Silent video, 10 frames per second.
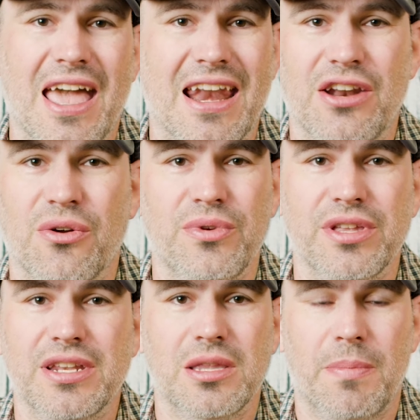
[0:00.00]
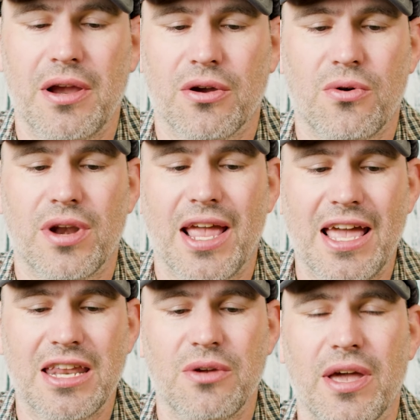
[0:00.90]
and I don't really need the paracord
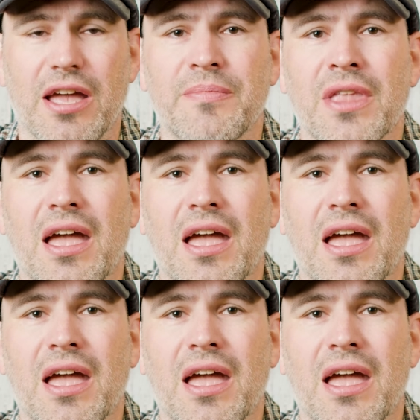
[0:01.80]
anyway.